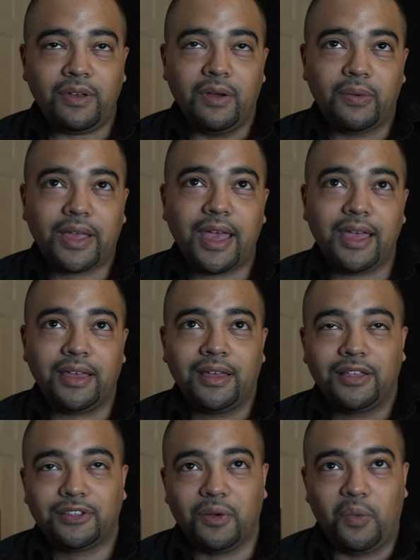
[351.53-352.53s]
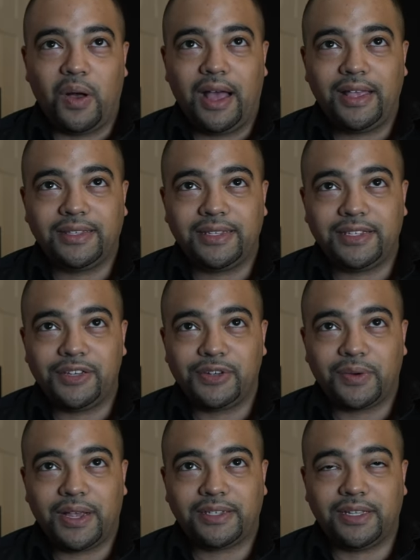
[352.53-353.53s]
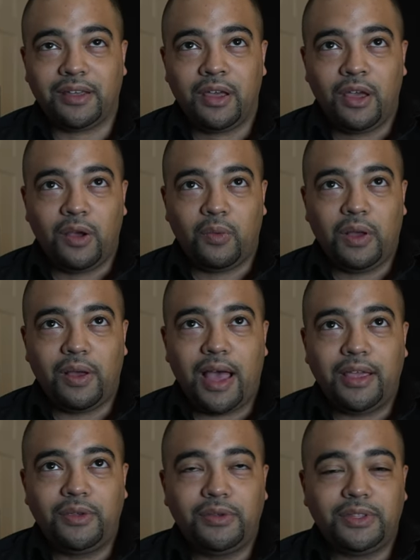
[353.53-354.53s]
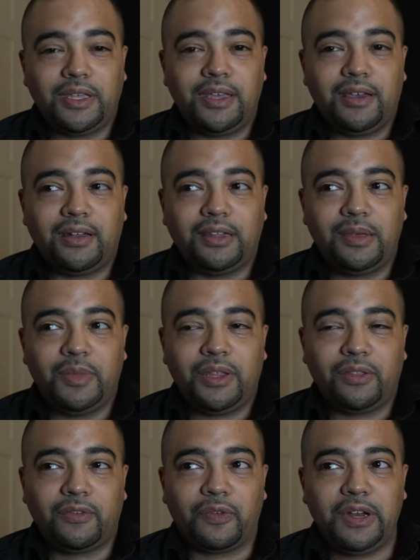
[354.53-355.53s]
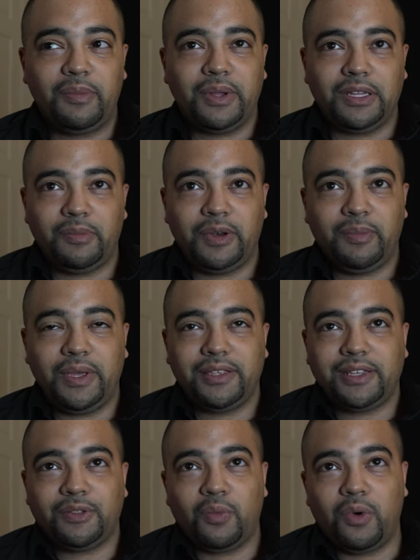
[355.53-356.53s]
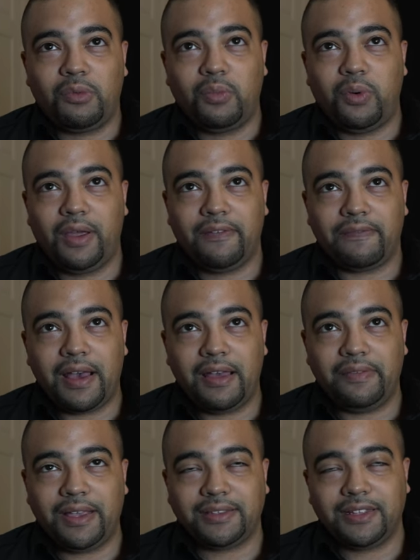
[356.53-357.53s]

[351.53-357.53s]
Okay, so why is this interesting? Well, I use the Ink Unlimited and the Freedom Unlimited because that's one point five x.